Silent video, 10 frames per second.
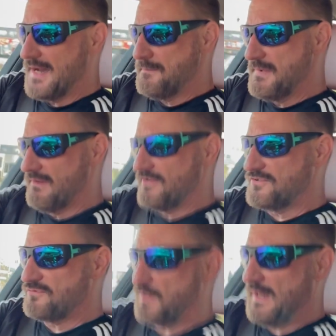mirrors
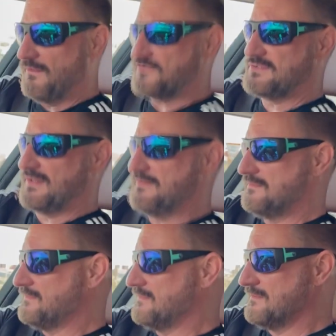as well, so
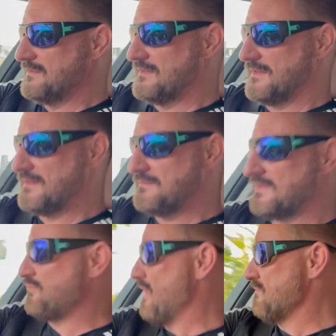I
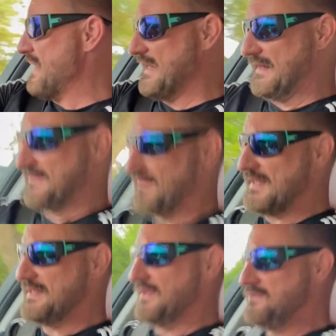was driving back the other
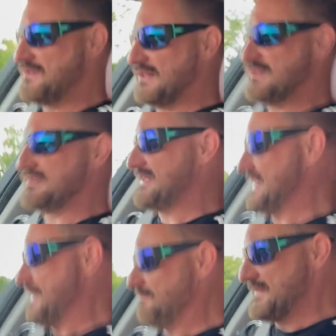night, you know, you could actually see
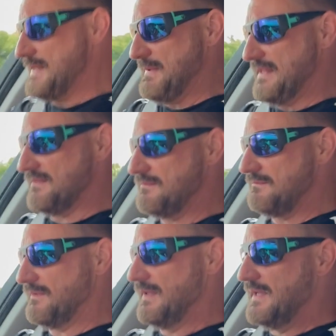them dimming
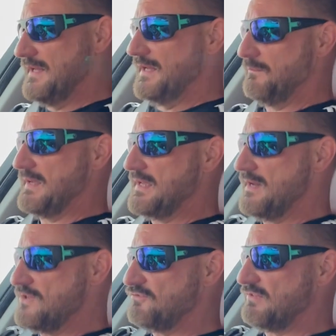when
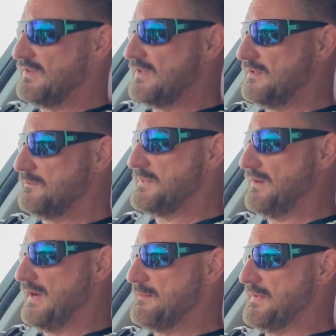cars were
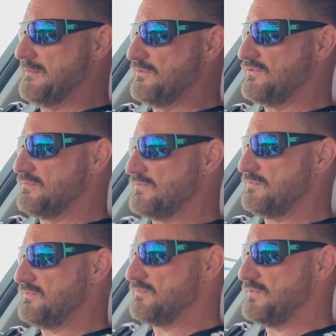behind me, which
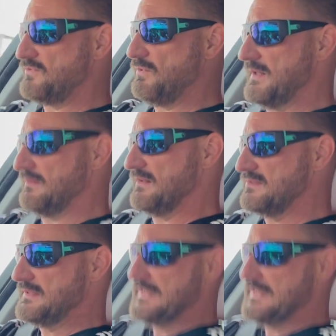was quite nice.